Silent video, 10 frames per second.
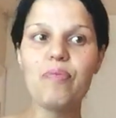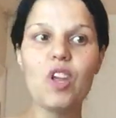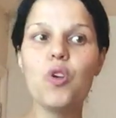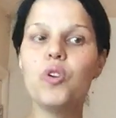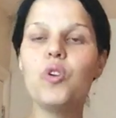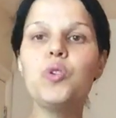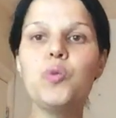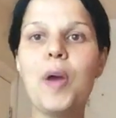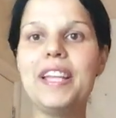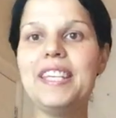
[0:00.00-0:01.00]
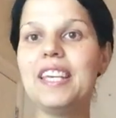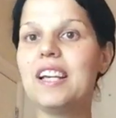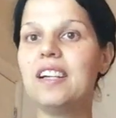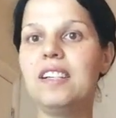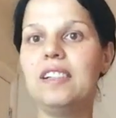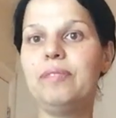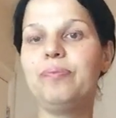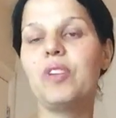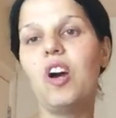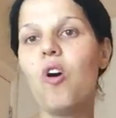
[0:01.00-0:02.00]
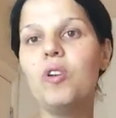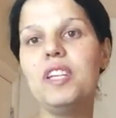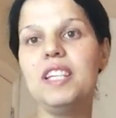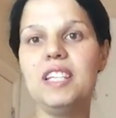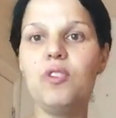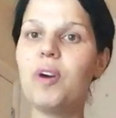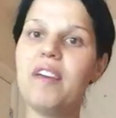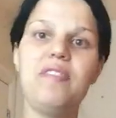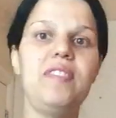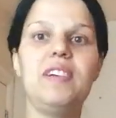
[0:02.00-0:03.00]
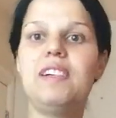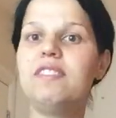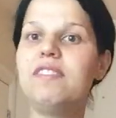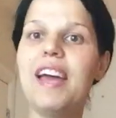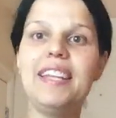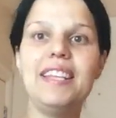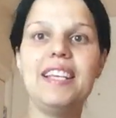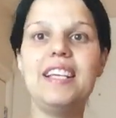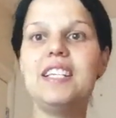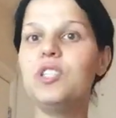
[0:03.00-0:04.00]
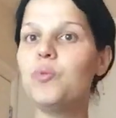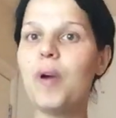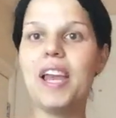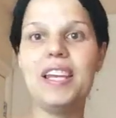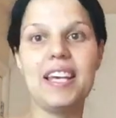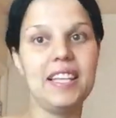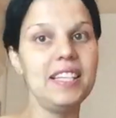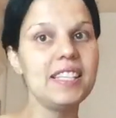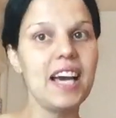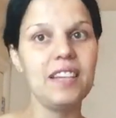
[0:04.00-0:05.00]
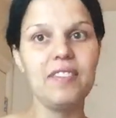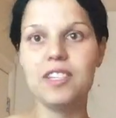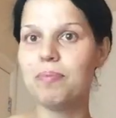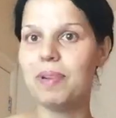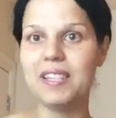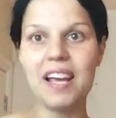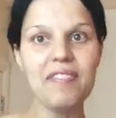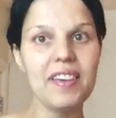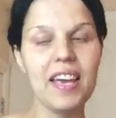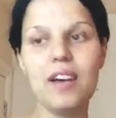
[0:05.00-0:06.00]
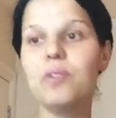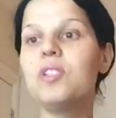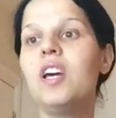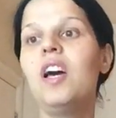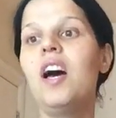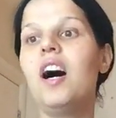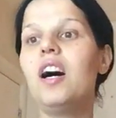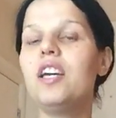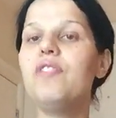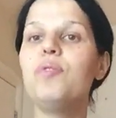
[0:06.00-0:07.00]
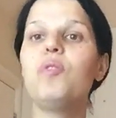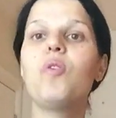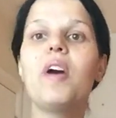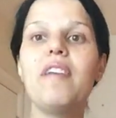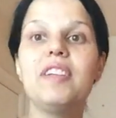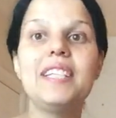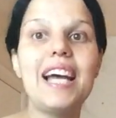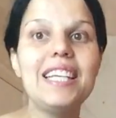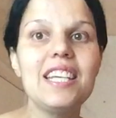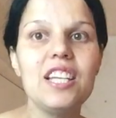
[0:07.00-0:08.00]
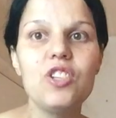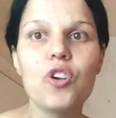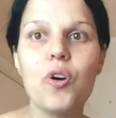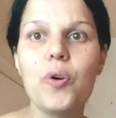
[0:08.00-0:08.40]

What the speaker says: you're not sweating, only you have redness, swelling and these kind of things, but nothing else. If you don't have a tightening in